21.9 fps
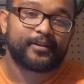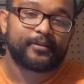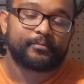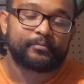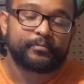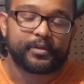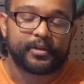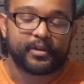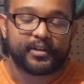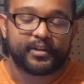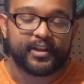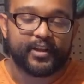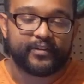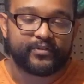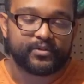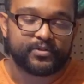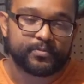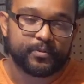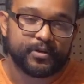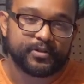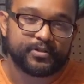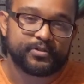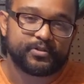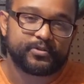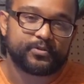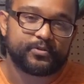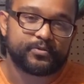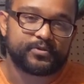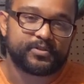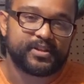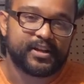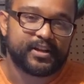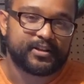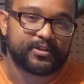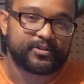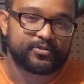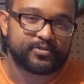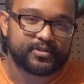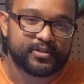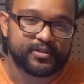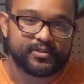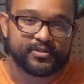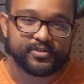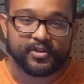being an average person who is not
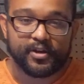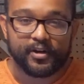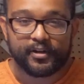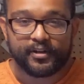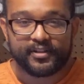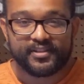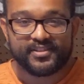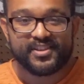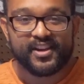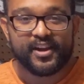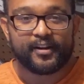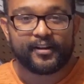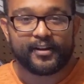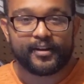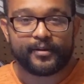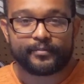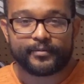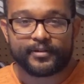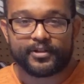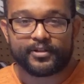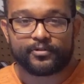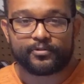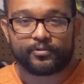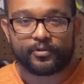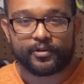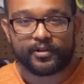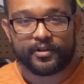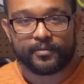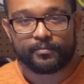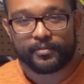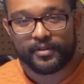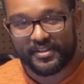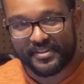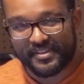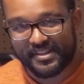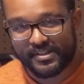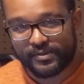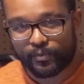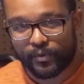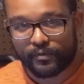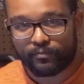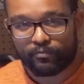interested in starting an entire company in order to complete this one